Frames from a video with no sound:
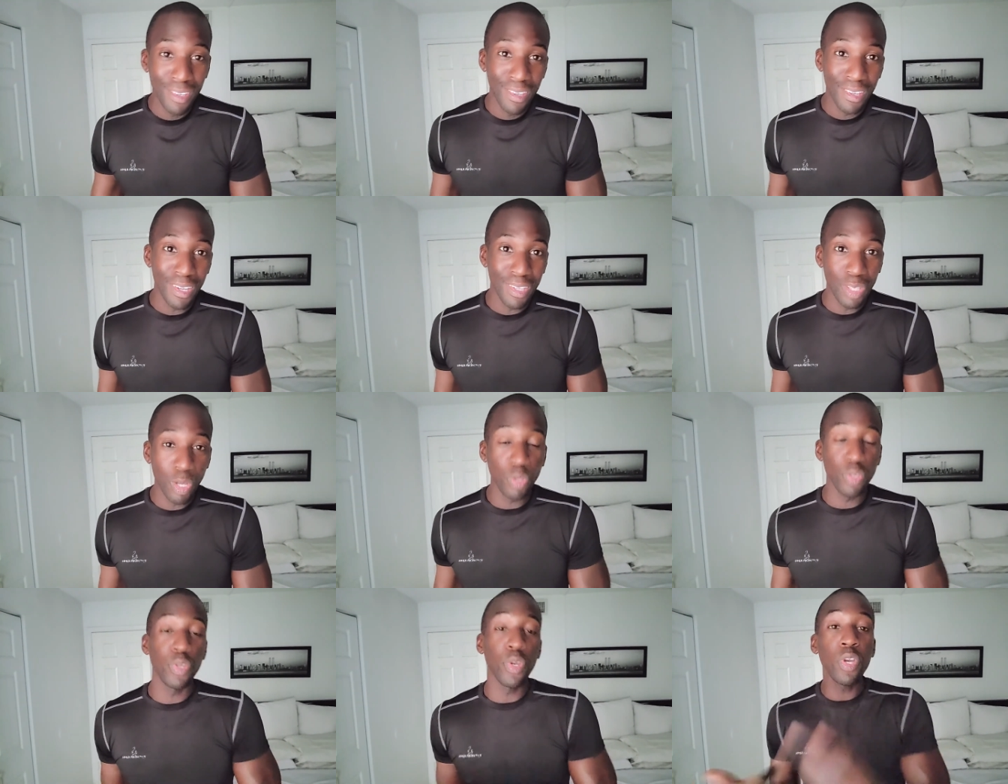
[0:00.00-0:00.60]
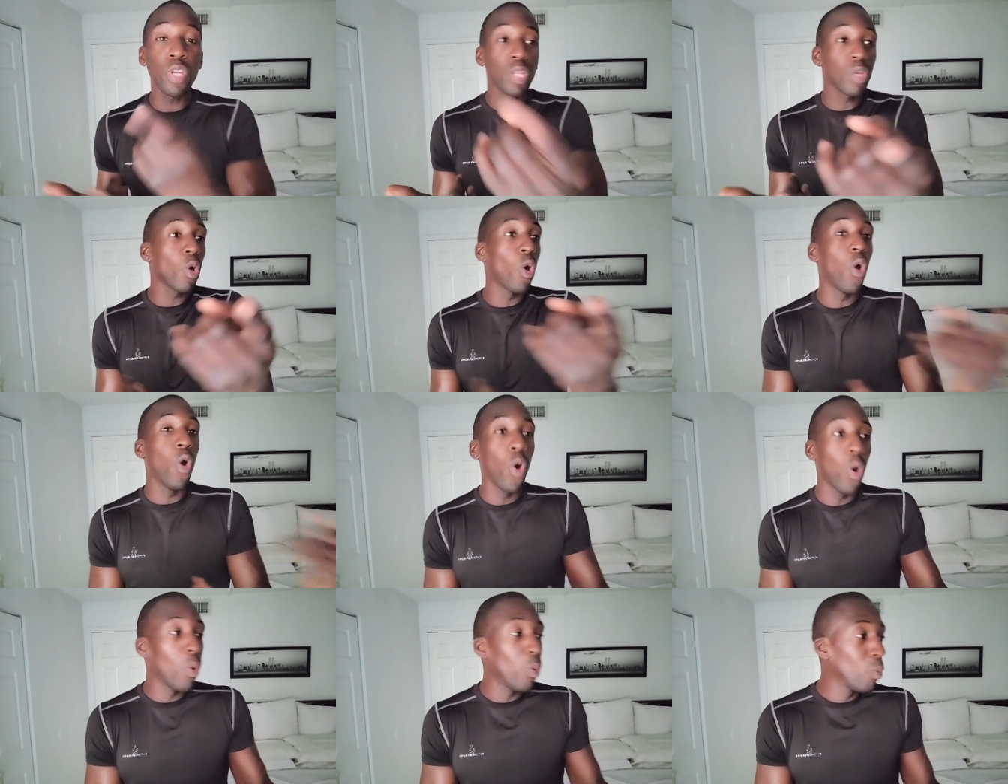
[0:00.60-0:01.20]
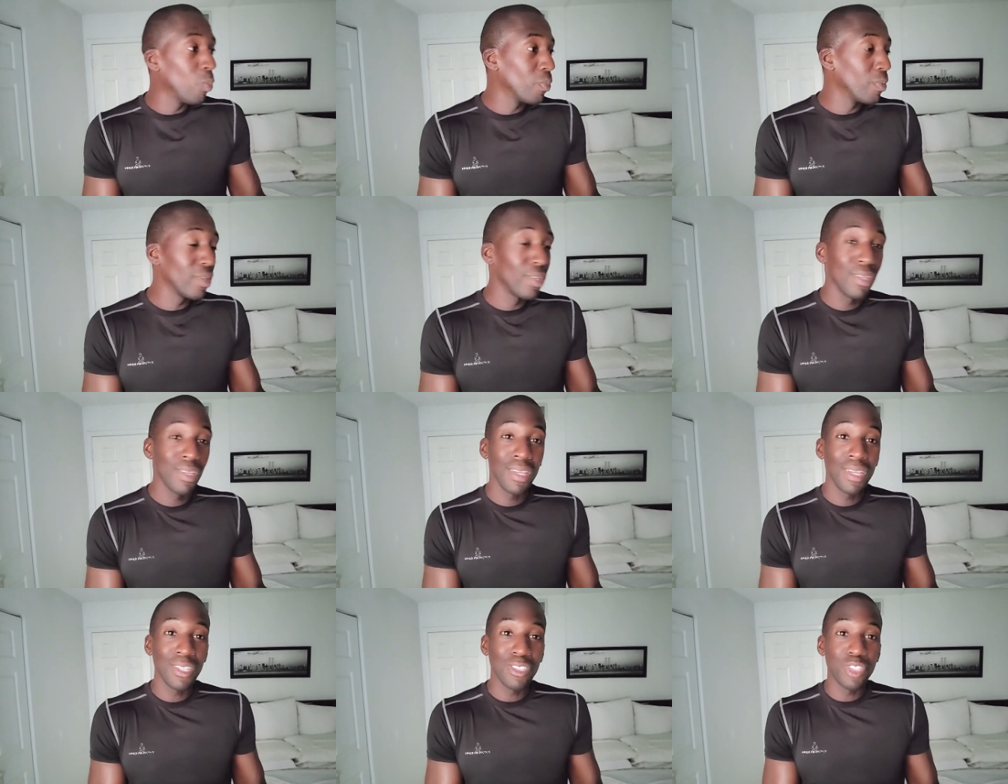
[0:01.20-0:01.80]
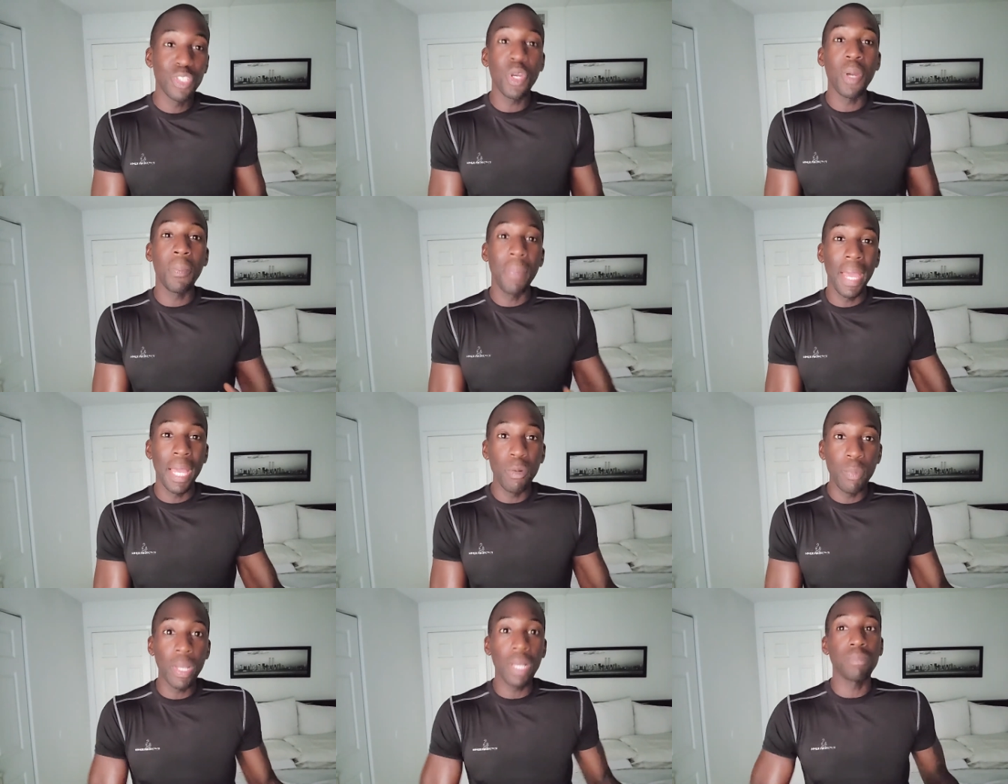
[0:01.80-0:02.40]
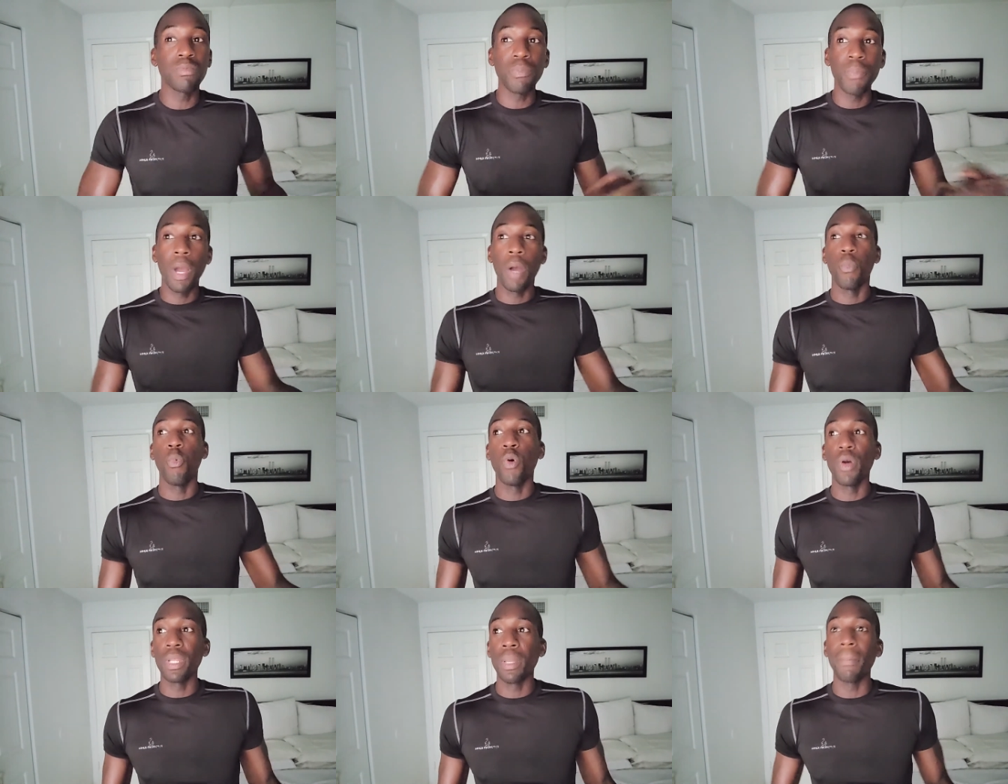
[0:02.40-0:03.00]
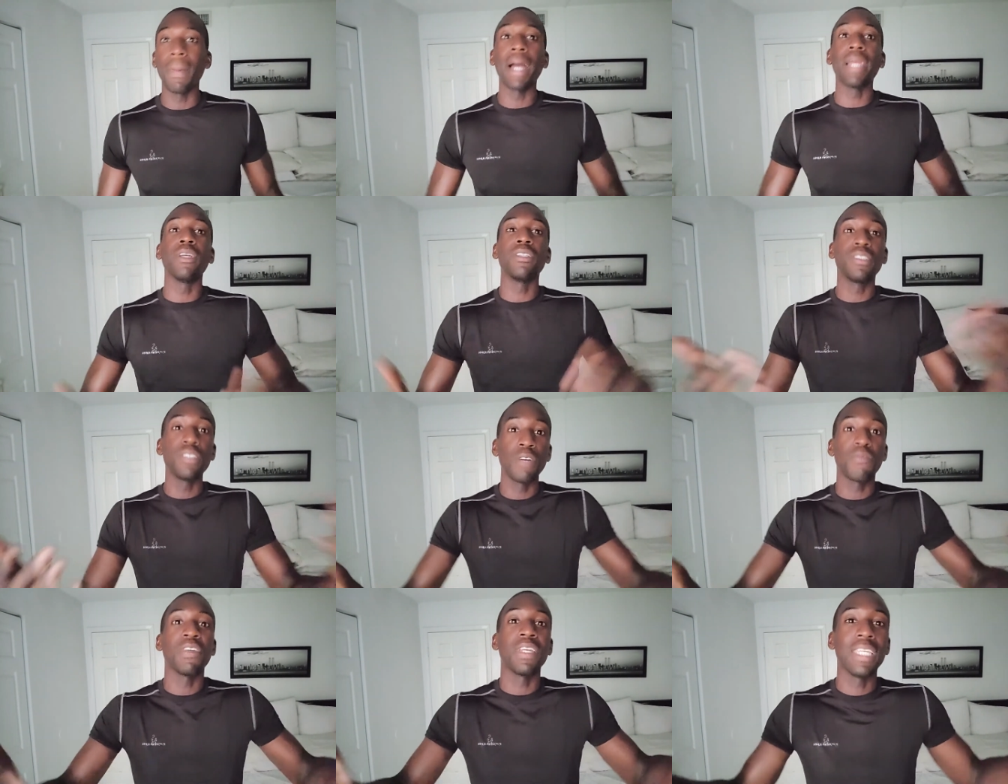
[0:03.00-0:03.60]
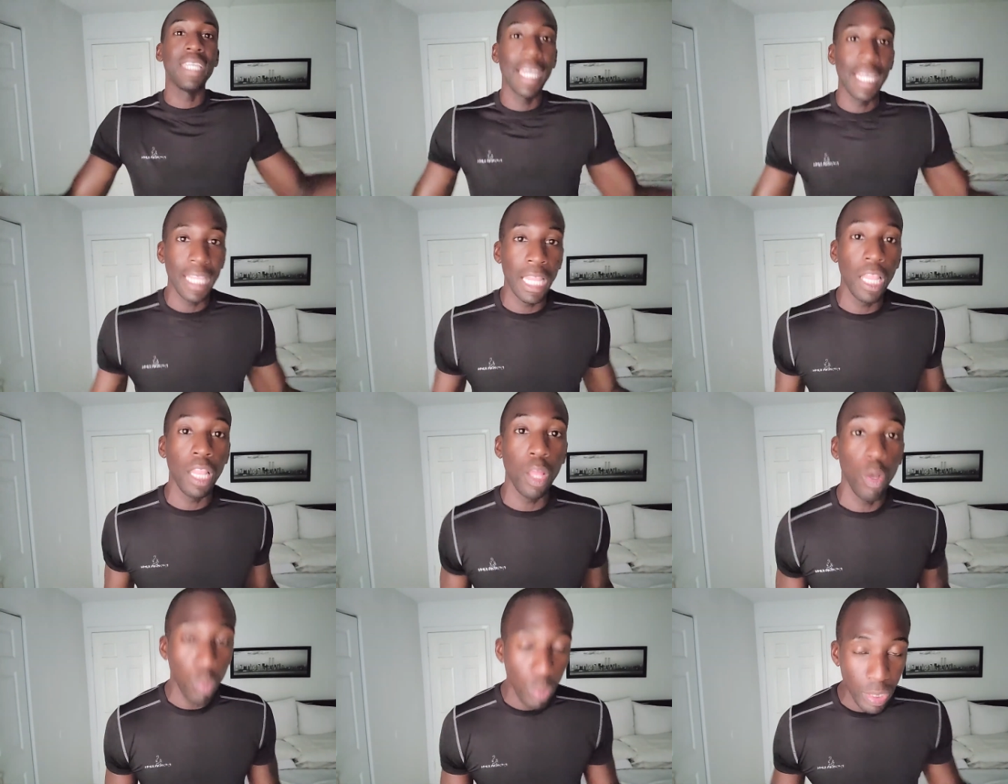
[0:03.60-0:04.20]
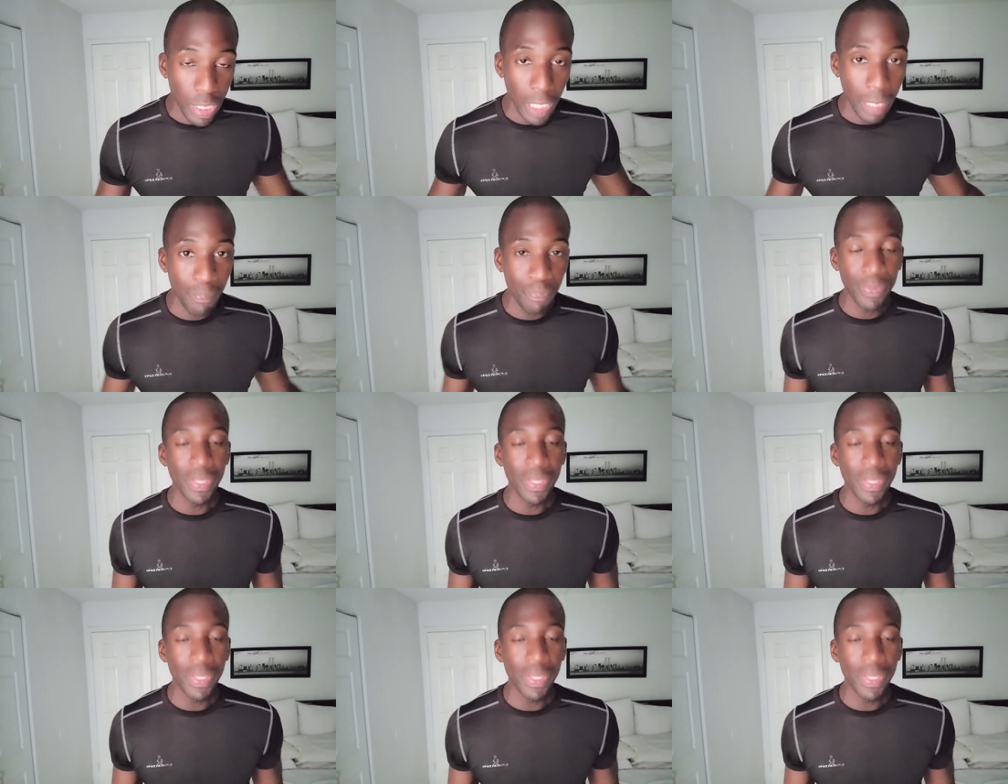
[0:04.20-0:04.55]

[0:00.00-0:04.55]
You know, you're going to go home to your bed, wake up tomorrow morning by yourself again, lonely.